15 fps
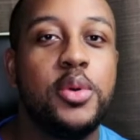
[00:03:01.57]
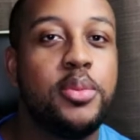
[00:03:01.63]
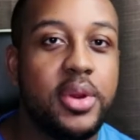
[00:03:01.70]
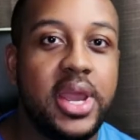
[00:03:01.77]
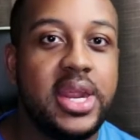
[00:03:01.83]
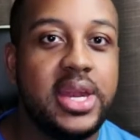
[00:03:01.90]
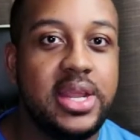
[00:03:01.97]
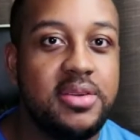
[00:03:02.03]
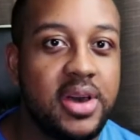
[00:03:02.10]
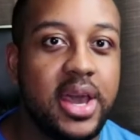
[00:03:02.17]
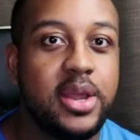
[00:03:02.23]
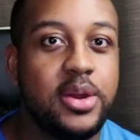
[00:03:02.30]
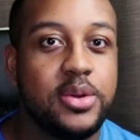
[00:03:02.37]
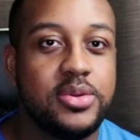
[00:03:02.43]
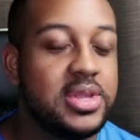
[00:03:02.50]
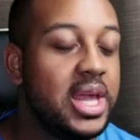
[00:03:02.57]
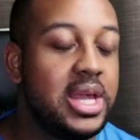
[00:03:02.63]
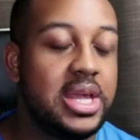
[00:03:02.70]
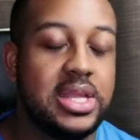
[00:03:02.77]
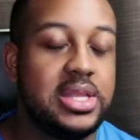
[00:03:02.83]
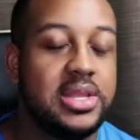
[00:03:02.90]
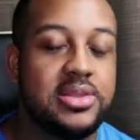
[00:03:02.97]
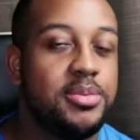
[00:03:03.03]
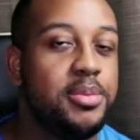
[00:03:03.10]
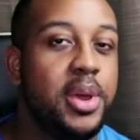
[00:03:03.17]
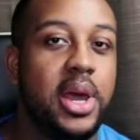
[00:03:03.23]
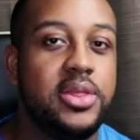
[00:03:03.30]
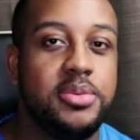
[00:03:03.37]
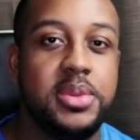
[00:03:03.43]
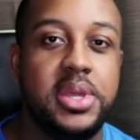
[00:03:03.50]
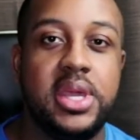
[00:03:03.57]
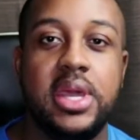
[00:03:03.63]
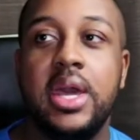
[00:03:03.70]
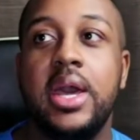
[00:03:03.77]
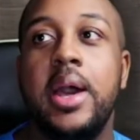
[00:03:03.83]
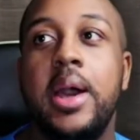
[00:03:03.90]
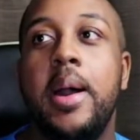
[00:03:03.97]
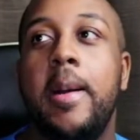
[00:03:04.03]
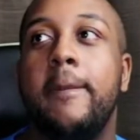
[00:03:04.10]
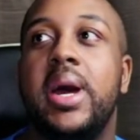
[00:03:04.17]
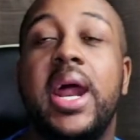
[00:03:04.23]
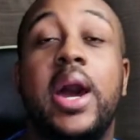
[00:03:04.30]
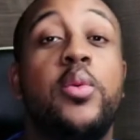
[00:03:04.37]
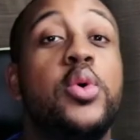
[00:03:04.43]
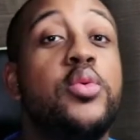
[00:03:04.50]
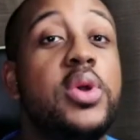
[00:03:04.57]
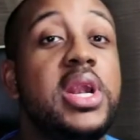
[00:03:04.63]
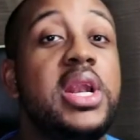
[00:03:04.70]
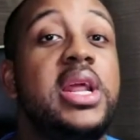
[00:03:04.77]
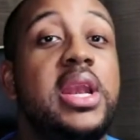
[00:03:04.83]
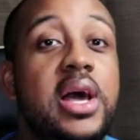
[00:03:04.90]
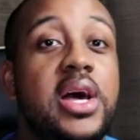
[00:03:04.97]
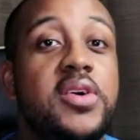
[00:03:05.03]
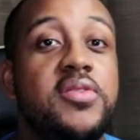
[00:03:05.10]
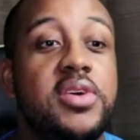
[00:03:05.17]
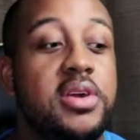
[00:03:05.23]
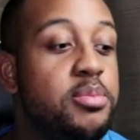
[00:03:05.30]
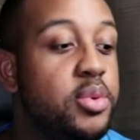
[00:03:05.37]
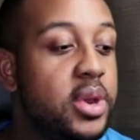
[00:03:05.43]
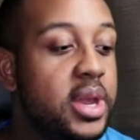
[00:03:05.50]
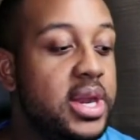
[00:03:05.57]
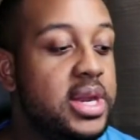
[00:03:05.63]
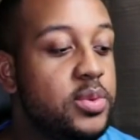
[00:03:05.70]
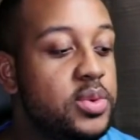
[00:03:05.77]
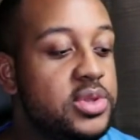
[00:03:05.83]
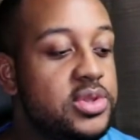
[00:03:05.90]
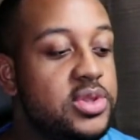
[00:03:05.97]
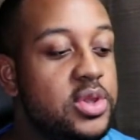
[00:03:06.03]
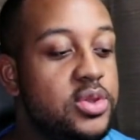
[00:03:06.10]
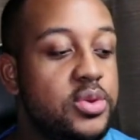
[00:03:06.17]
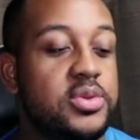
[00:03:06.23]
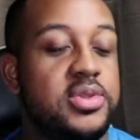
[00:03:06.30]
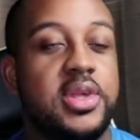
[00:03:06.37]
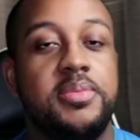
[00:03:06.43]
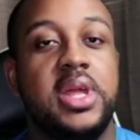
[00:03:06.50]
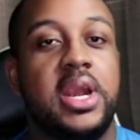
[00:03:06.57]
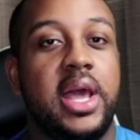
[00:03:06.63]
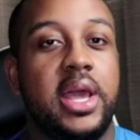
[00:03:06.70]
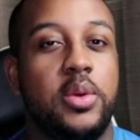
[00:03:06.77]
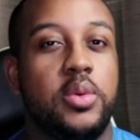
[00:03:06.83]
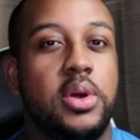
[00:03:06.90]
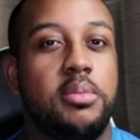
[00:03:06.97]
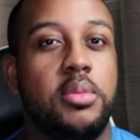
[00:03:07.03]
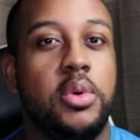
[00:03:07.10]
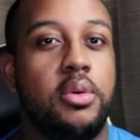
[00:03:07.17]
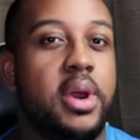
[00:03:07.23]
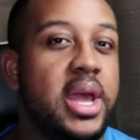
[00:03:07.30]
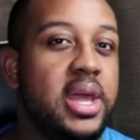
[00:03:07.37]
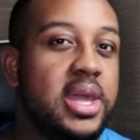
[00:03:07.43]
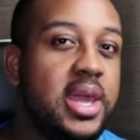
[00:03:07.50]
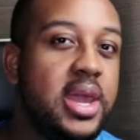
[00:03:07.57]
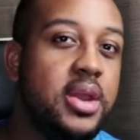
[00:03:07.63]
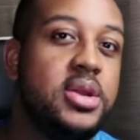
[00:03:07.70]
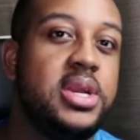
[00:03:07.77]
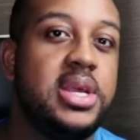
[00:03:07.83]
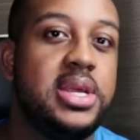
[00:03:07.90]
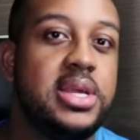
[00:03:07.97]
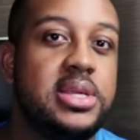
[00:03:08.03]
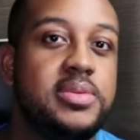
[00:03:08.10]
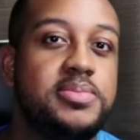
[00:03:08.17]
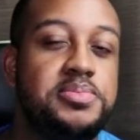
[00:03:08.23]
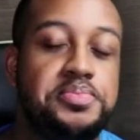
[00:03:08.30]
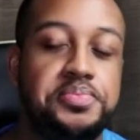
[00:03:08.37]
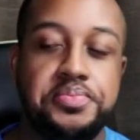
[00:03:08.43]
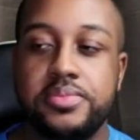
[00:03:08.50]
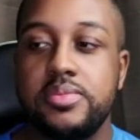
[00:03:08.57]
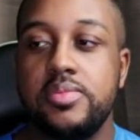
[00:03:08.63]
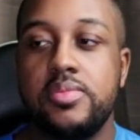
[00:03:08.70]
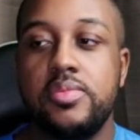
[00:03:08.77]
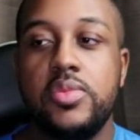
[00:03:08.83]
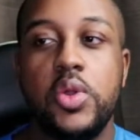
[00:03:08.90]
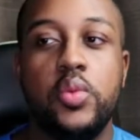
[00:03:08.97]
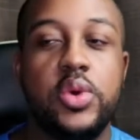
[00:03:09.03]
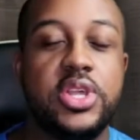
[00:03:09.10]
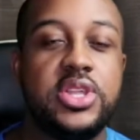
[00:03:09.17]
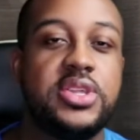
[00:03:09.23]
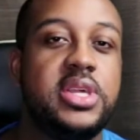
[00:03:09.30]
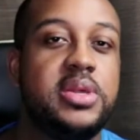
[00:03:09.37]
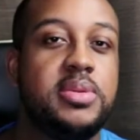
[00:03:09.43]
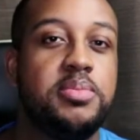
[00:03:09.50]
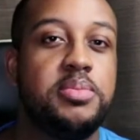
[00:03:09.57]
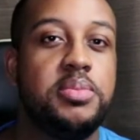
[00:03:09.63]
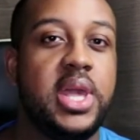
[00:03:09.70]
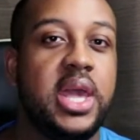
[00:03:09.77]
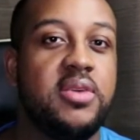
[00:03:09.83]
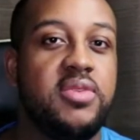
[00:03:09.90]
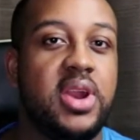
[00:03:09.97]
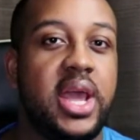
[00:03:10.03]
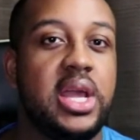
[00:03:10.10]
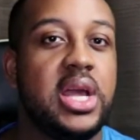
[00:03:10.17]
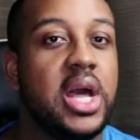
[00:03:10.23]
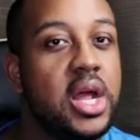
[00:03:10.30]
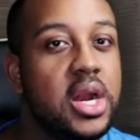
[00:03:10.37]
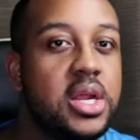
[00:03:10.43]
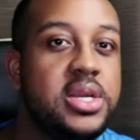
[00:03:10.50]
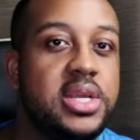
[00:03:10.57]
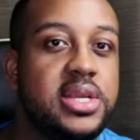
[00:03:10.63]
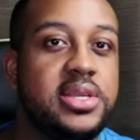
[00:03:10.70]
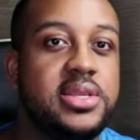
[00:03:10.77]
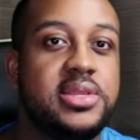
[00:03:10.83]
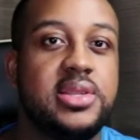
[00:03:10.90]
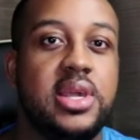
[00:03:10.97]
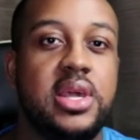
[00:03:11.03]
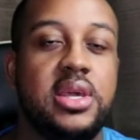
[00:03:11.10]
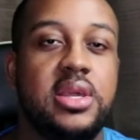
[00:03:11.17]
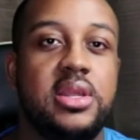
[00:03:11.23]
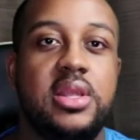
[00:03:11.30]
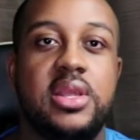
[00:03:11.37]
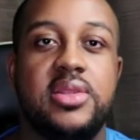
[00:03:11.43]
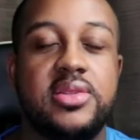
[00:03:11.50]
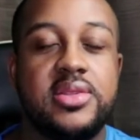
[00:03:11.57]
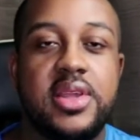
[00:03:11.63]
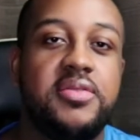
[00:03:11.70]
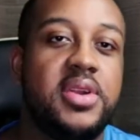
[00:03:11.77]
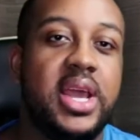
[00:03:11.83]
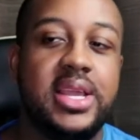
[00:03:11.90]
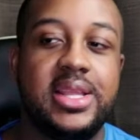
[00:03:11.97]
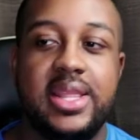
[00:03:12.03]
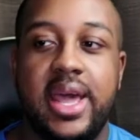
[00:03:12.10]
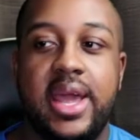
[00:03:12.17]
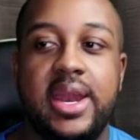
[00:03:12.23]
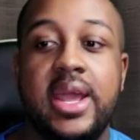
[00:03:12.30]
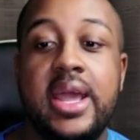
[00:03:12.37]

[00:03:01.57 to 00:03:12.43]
Brandy vinyls, like it doesn't bother me. But I would really love if Brandy was to do something like what Mariah Carey did, where she gave like color disc and stuff like that,